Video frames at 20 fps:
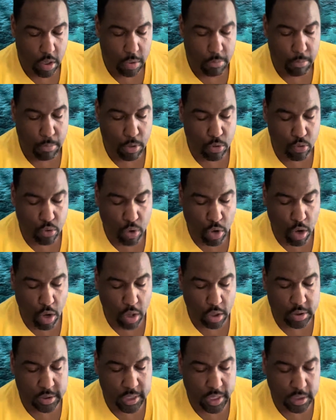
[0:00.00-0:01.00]

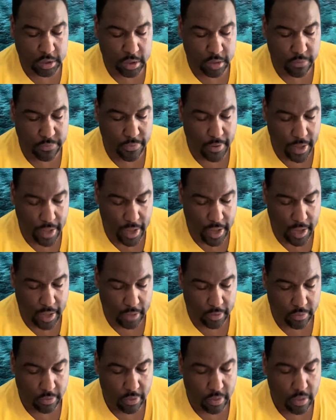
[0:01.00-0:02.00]
McCraw testified
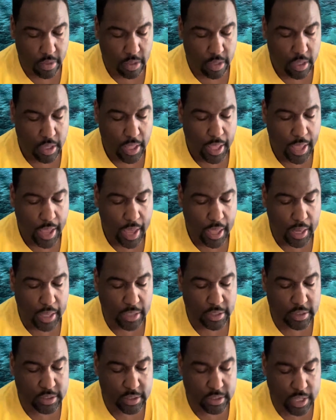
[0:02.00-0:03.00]
at a
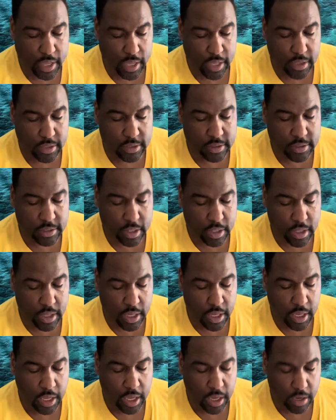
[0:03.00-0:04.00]
state Senate
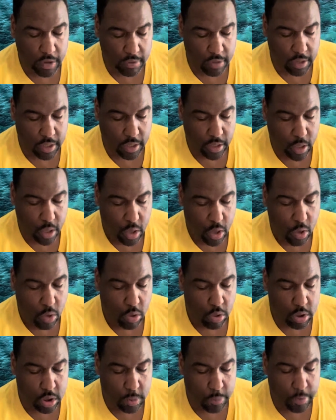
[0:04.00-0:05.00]
hearing
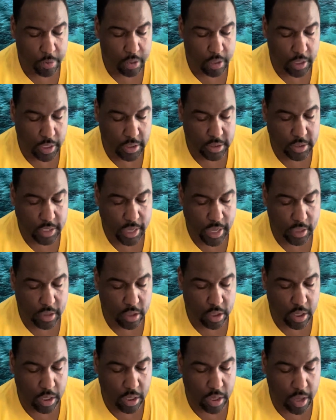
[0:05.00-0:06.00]
on the police
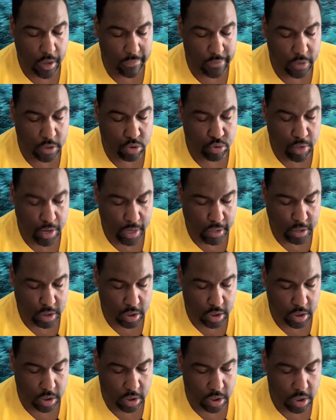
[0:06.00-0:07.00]
handling of the
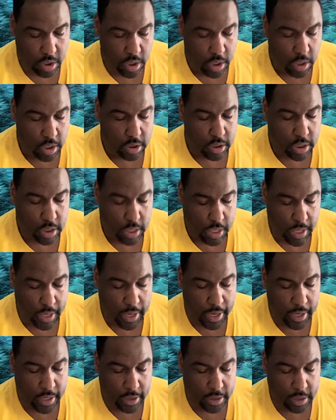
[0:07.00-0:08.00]
tragedy.
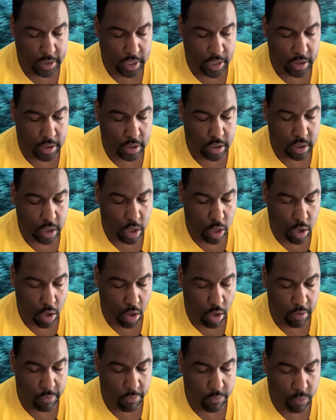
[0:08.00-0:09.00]
Delays in the
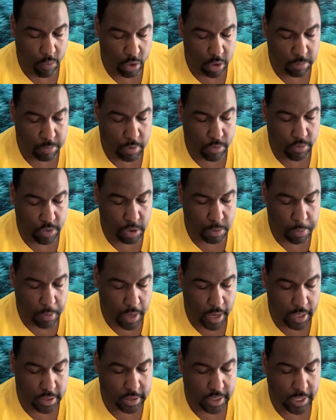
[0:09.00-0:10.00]
law enforcement
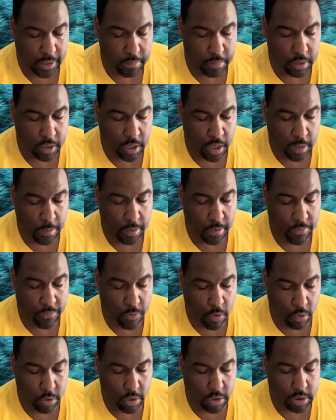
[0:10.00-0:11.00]
response have become the
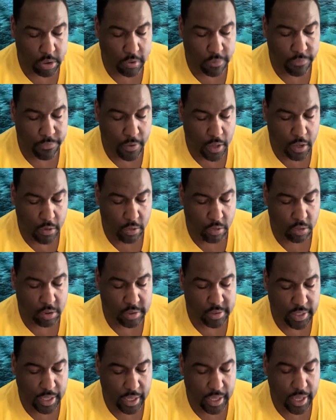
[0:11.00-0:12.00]
focus of federal,
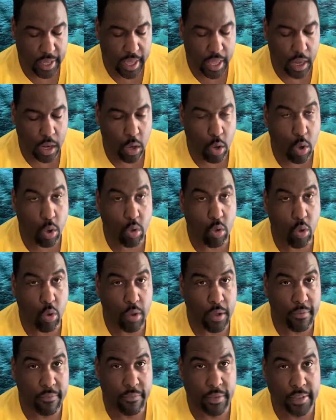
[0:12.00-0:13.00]
state, and local
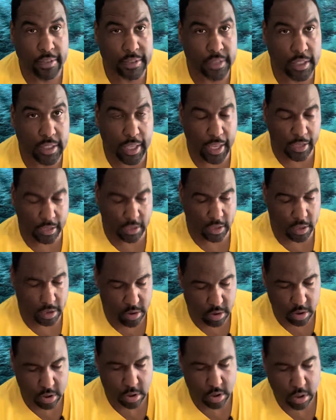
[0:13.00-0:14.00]

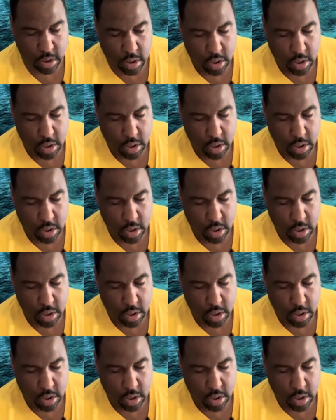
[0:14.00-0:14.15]
investigations.